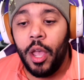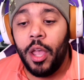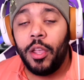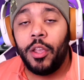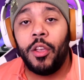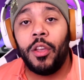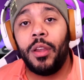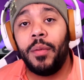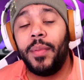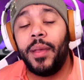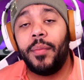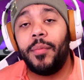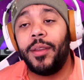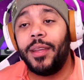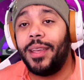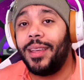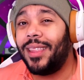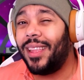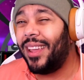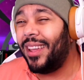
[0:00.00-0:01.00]
You're going to be able to
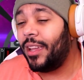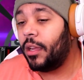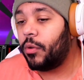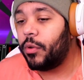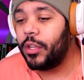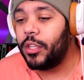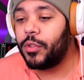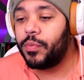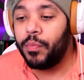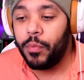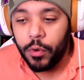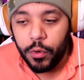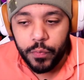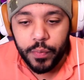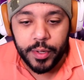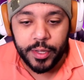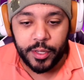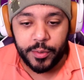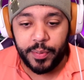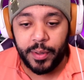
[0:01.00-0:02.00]
get that increased
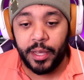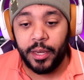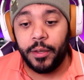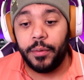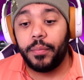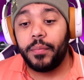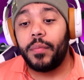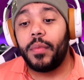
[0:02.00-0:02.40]
movement speed.